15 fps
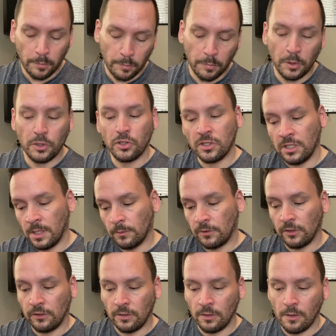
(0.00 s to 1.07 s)
pushing up
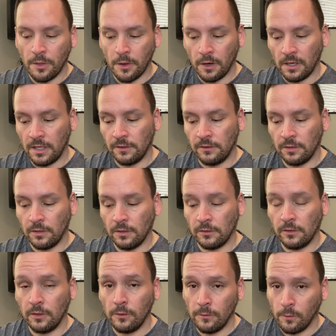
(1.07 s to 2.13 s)
to 230 to
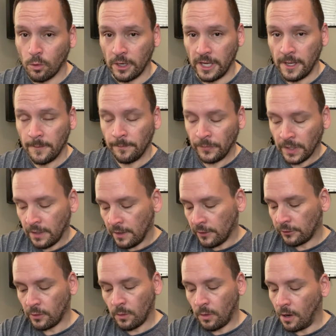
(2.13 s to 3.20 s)
240.
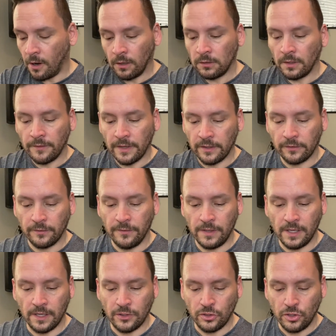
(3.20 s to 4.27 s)
So all of us
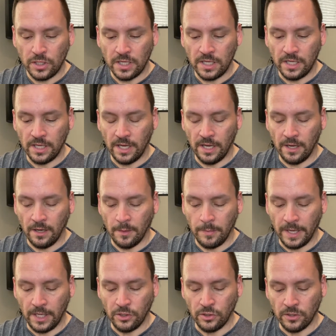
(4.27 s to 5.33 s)
VSG
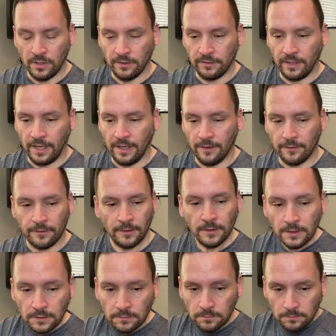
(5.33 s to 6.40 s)
patients have
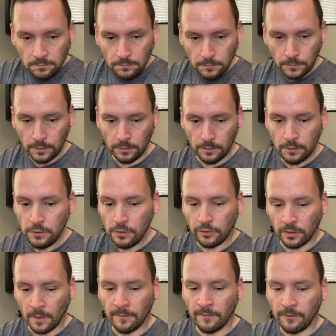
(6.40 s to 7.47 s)

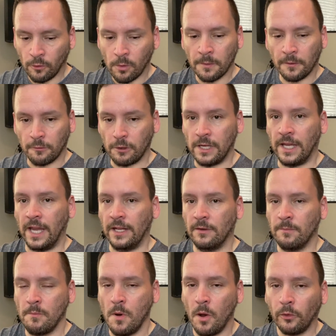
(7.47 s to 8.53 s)
some form of regain.
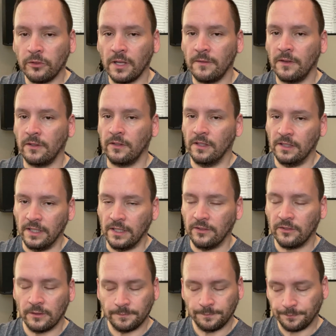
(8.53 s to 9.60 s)
Most of us, at
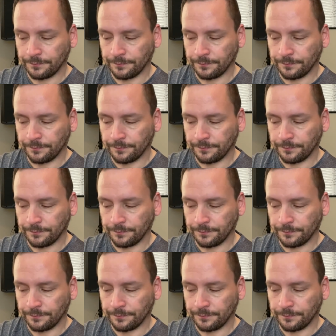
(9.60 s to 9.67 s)
least.